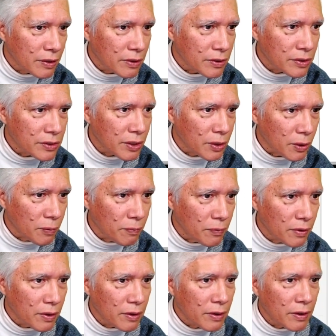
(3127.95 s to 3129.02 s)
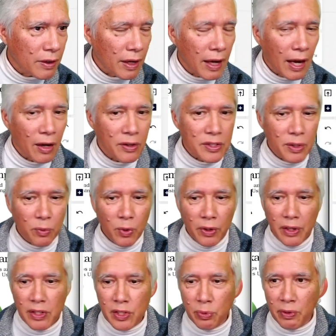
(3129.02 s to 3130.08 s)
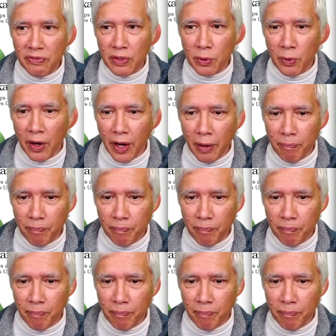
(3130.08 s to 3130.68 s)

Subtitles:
So, how does it work in Swift UI?